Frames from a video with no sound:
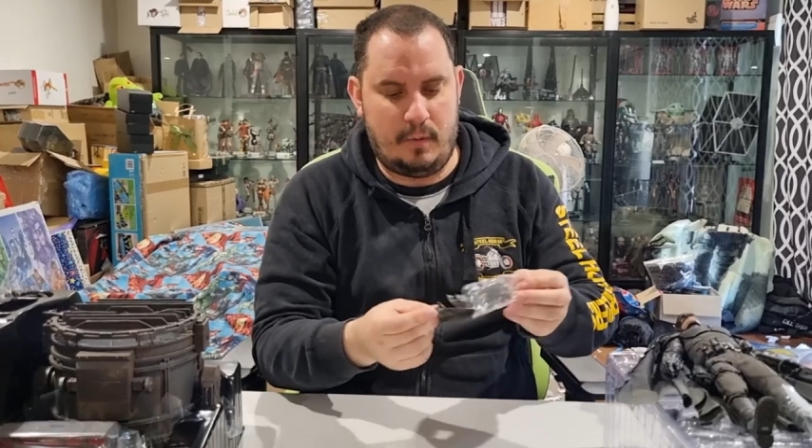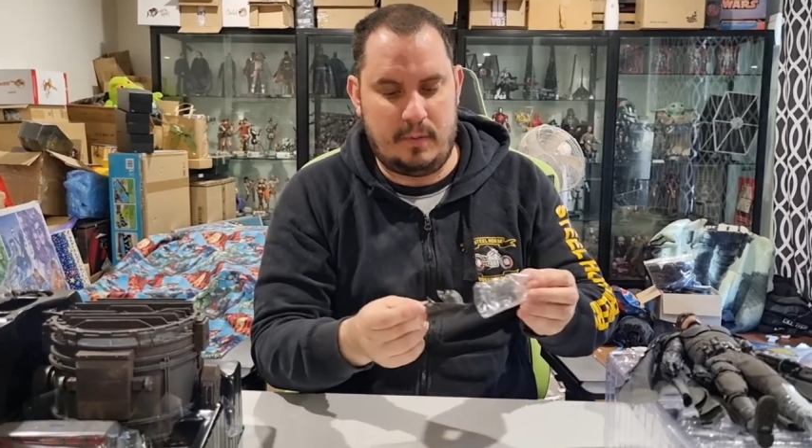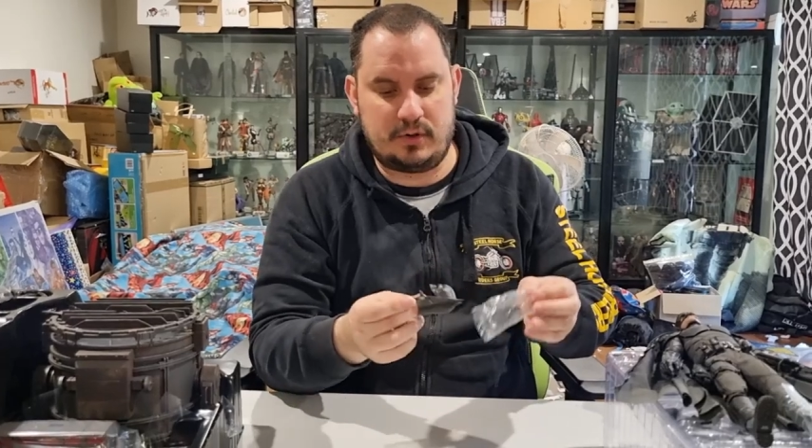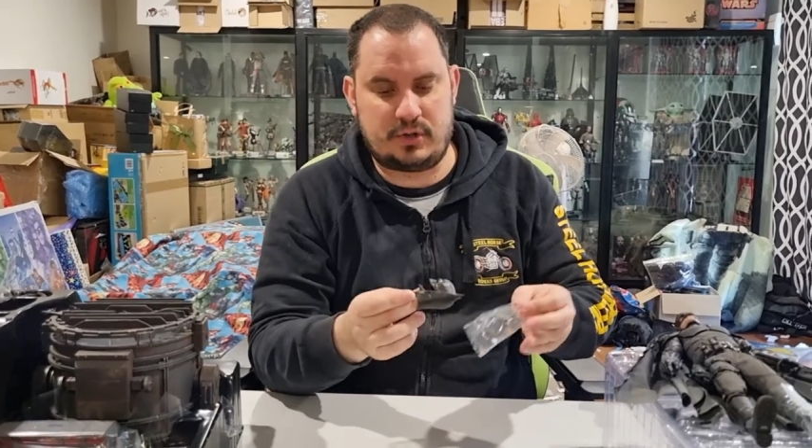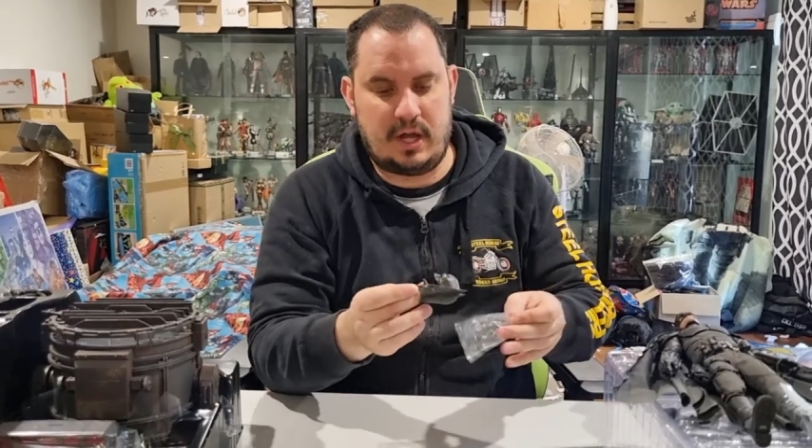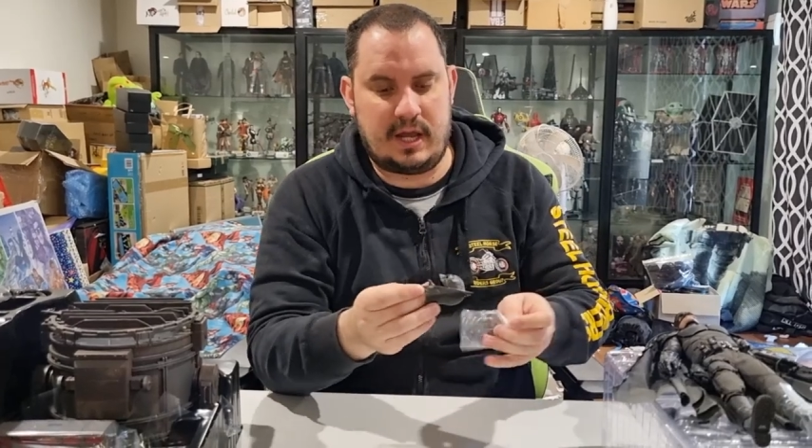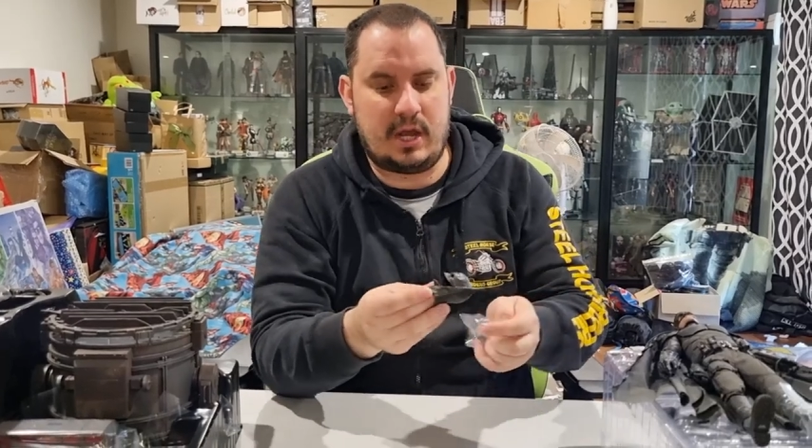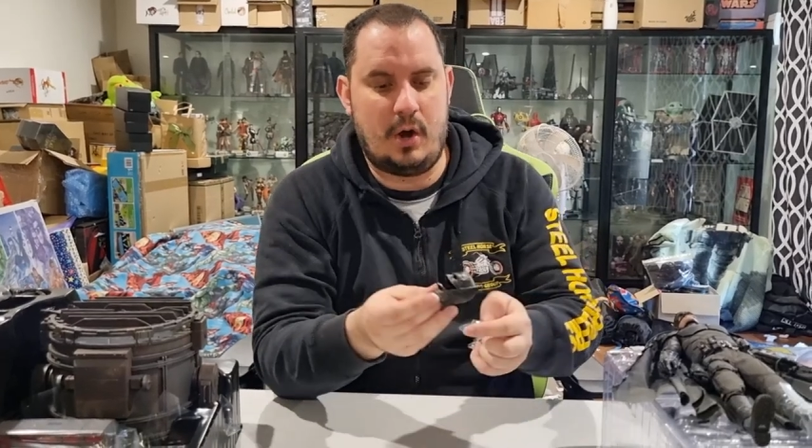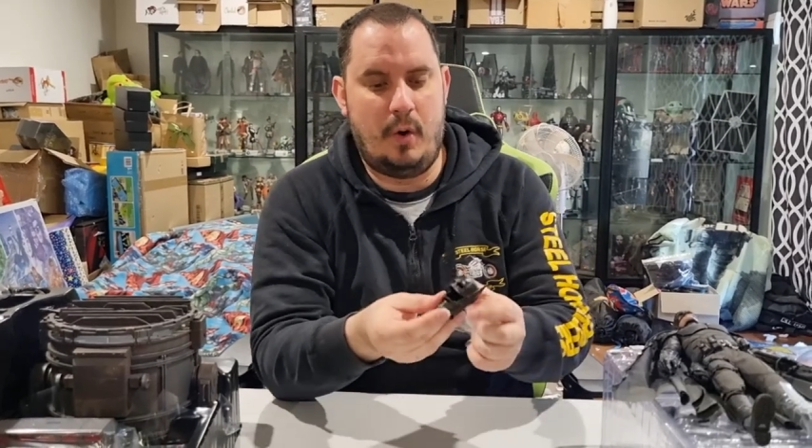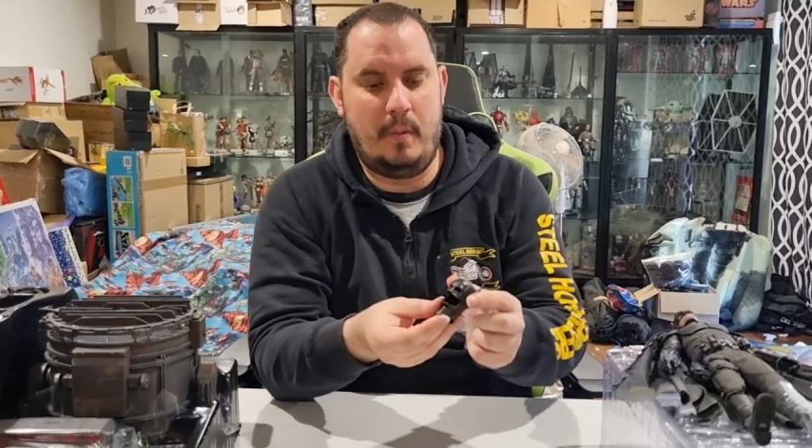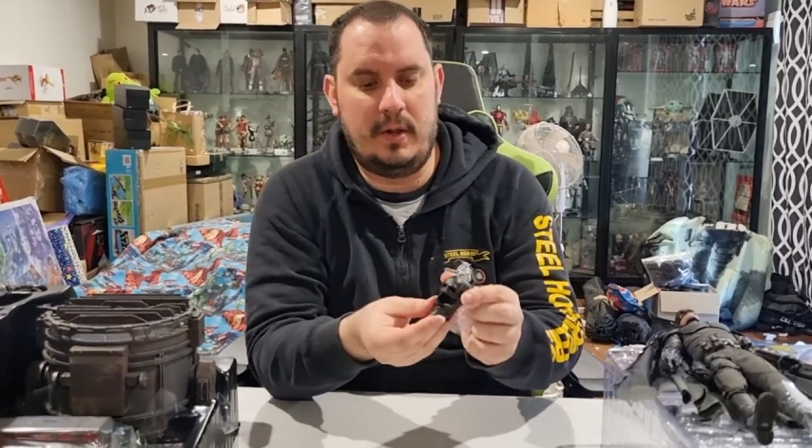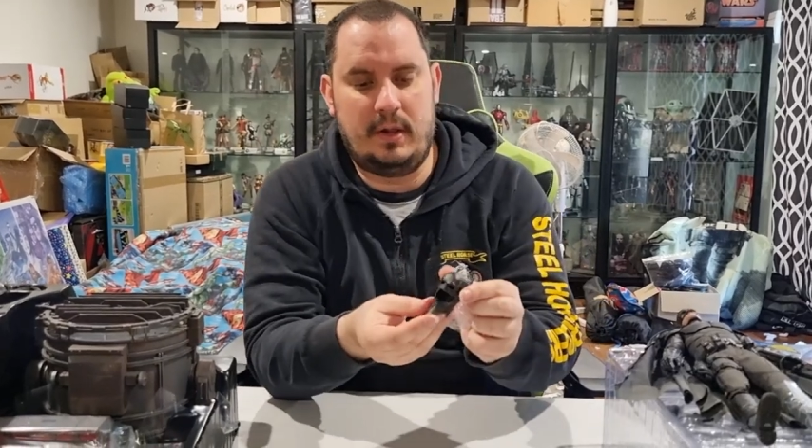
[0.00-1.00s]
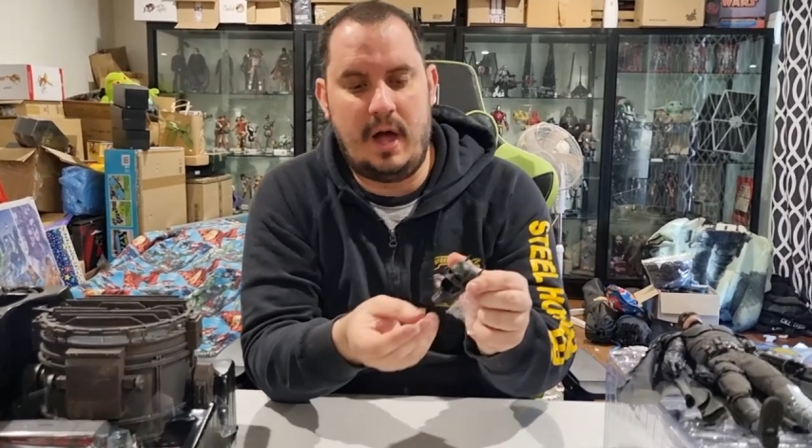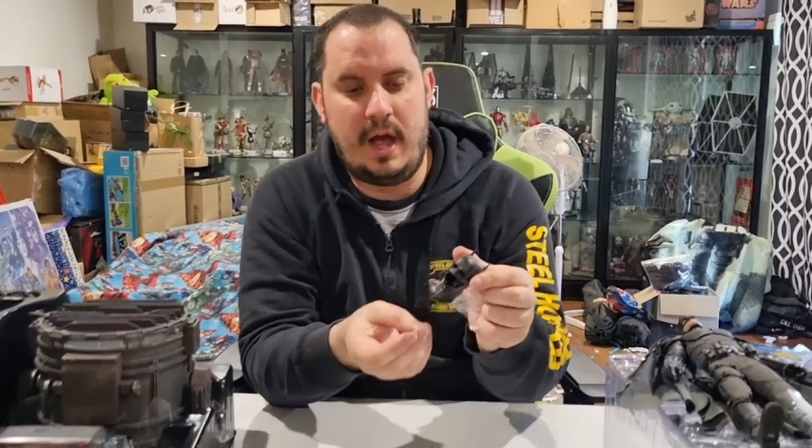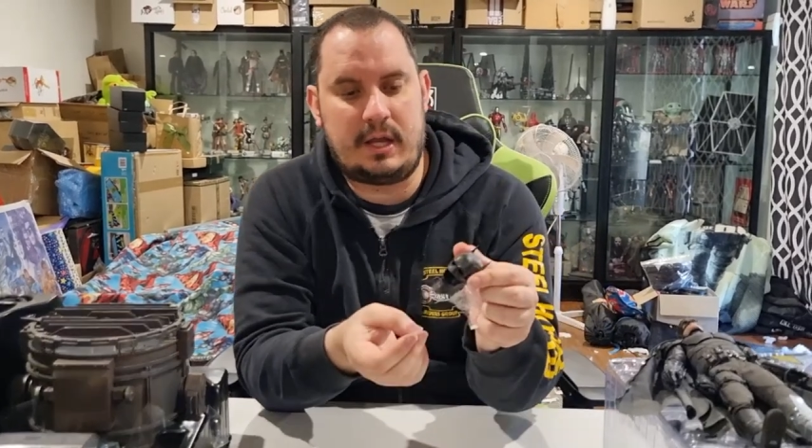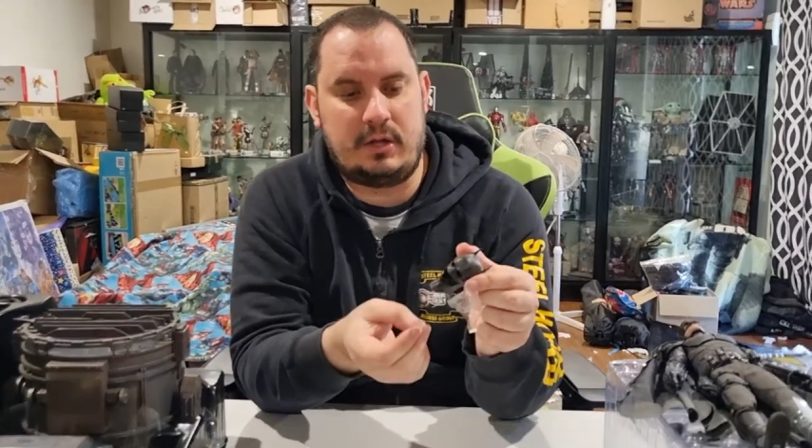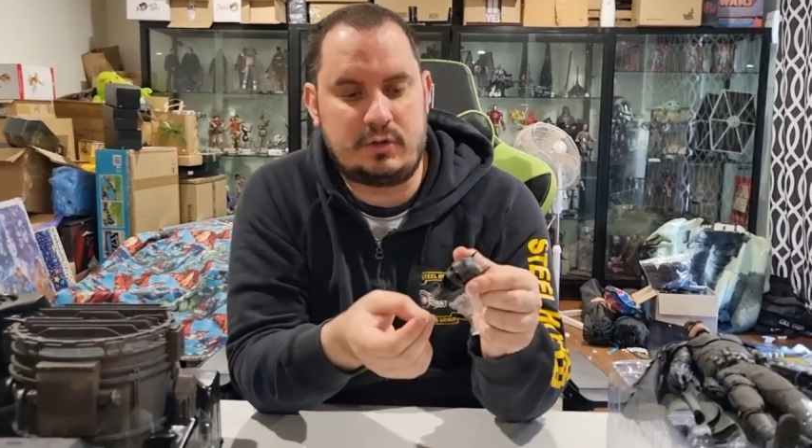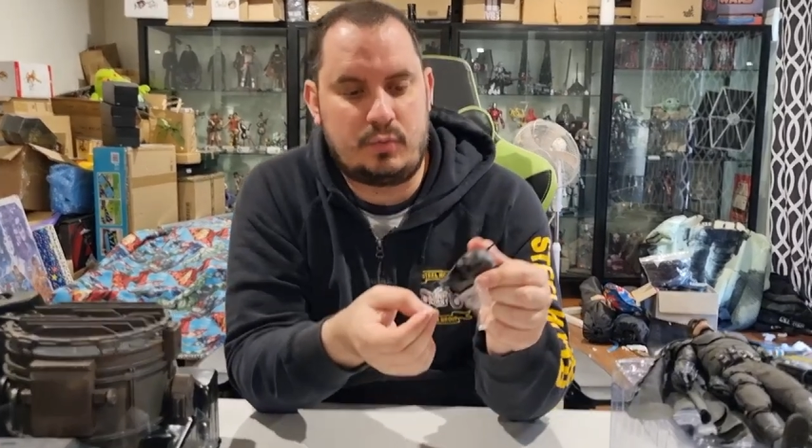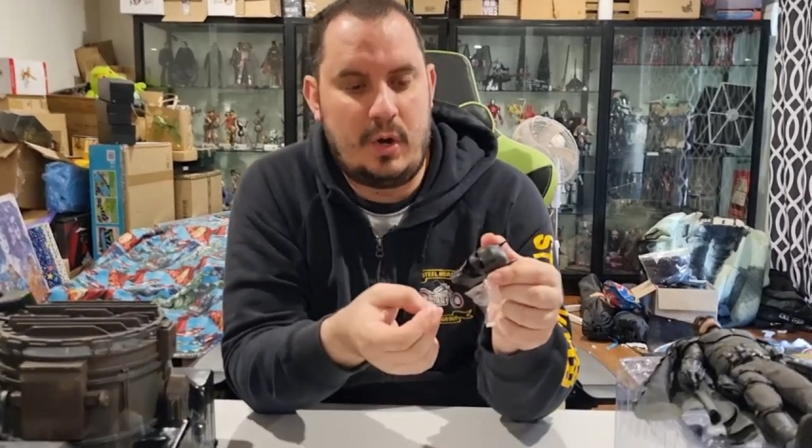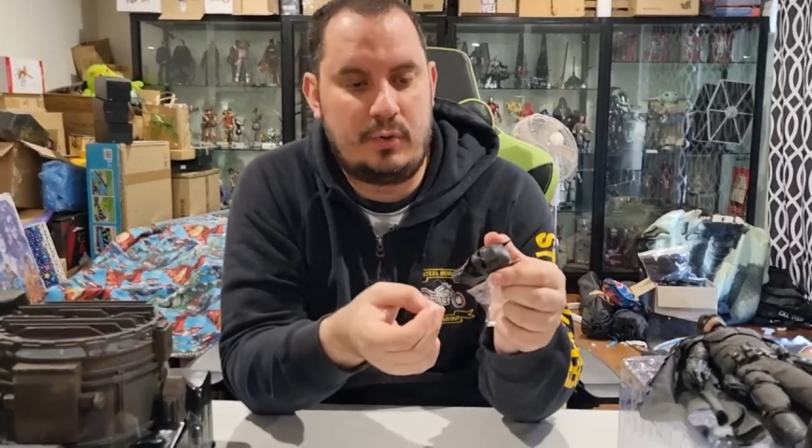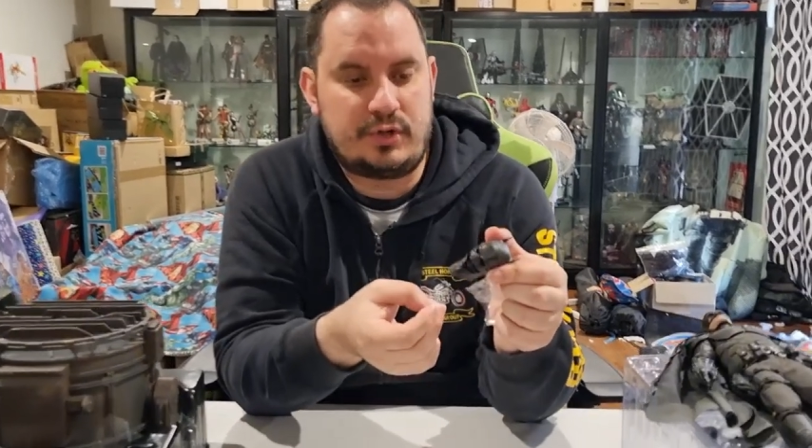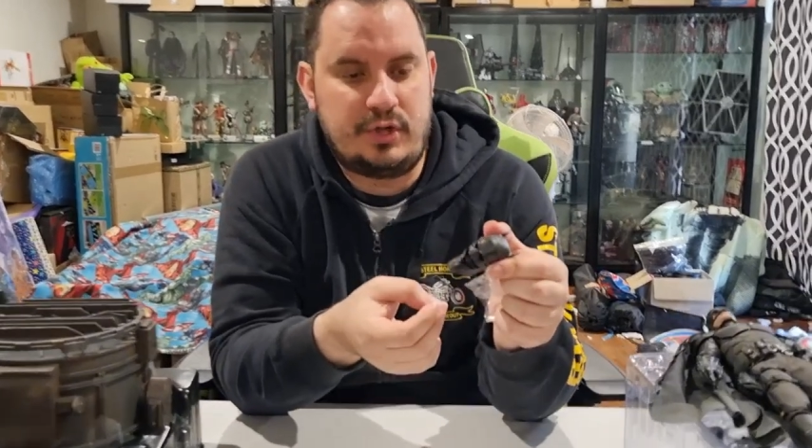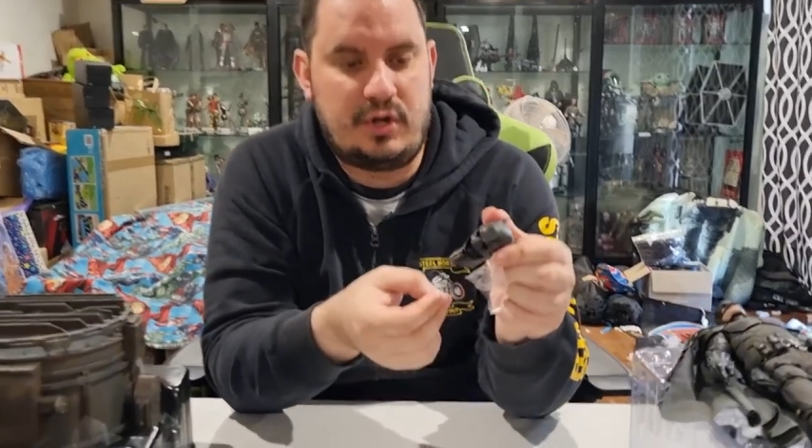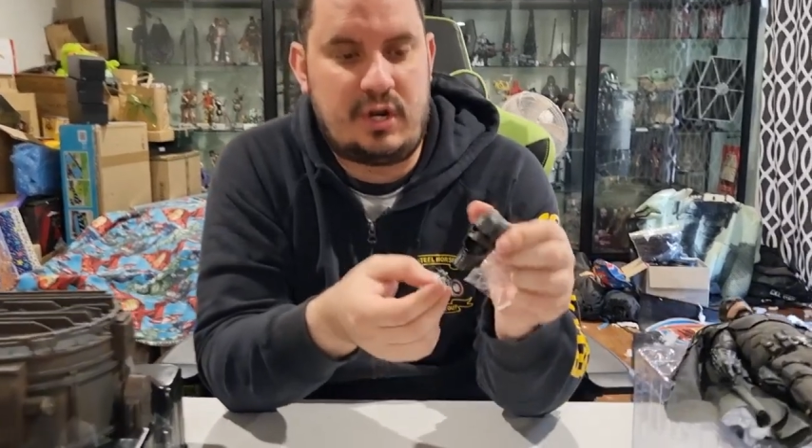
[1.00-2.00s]
almost like helmet-like as well,
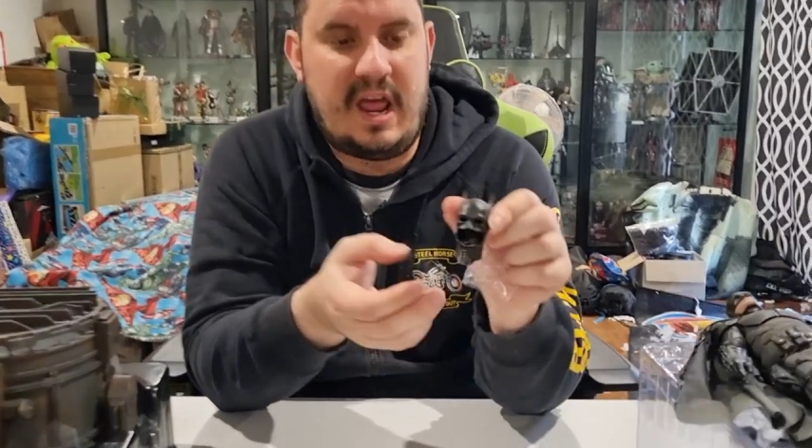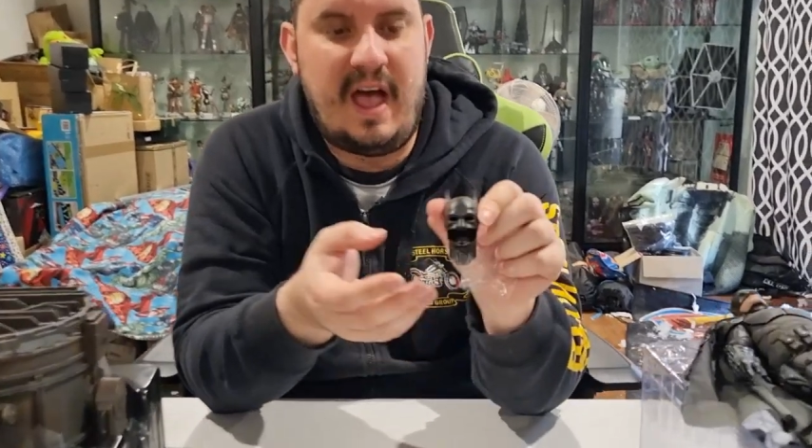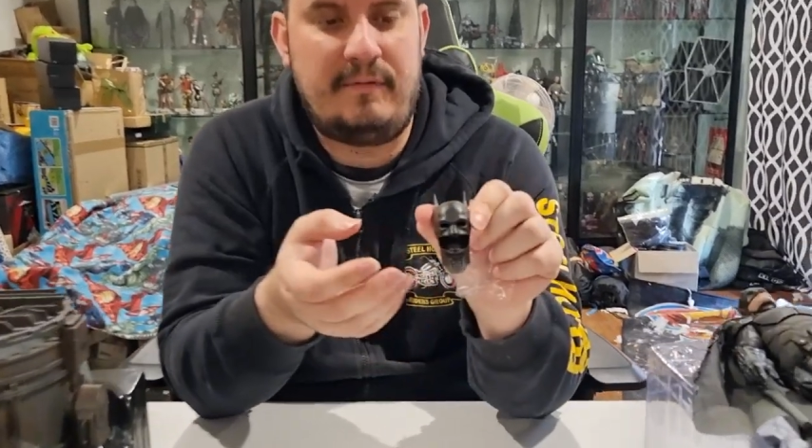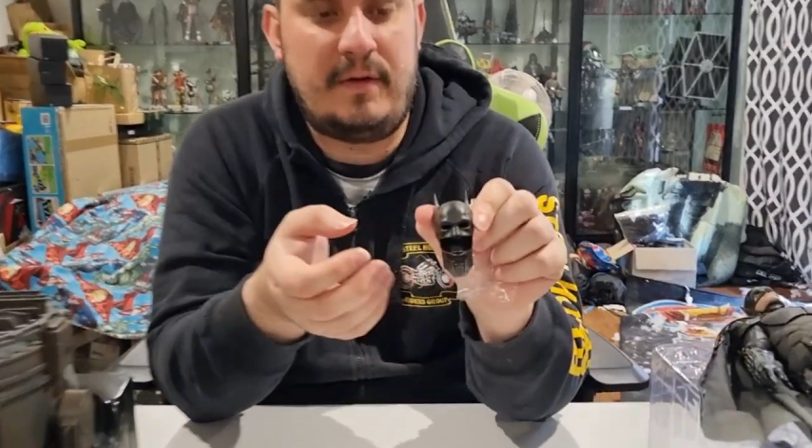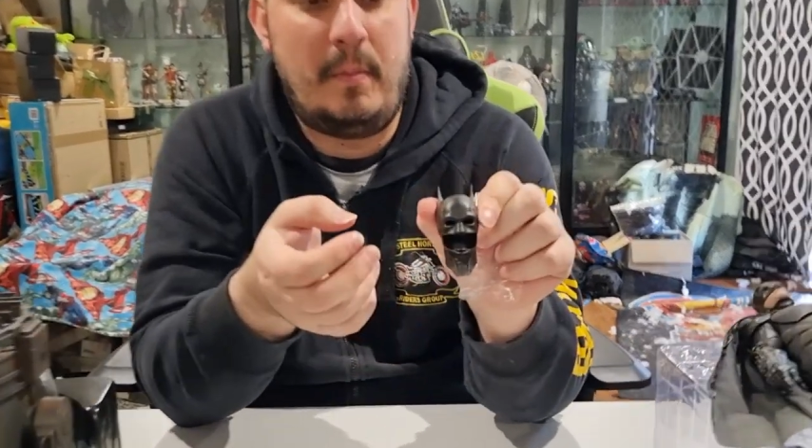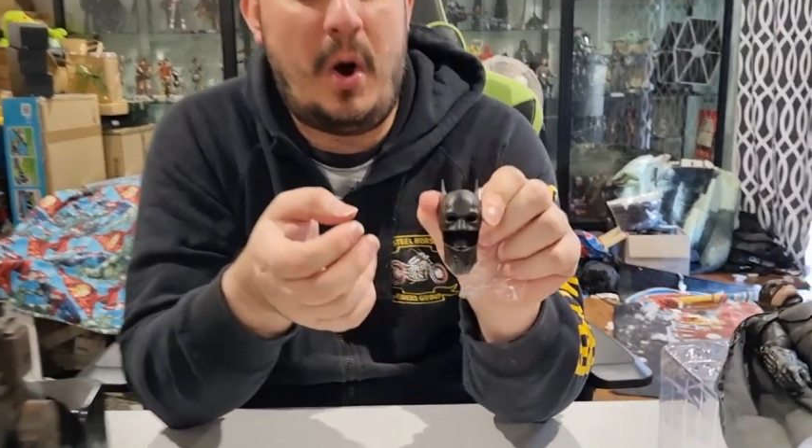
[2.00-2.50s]
so you could have him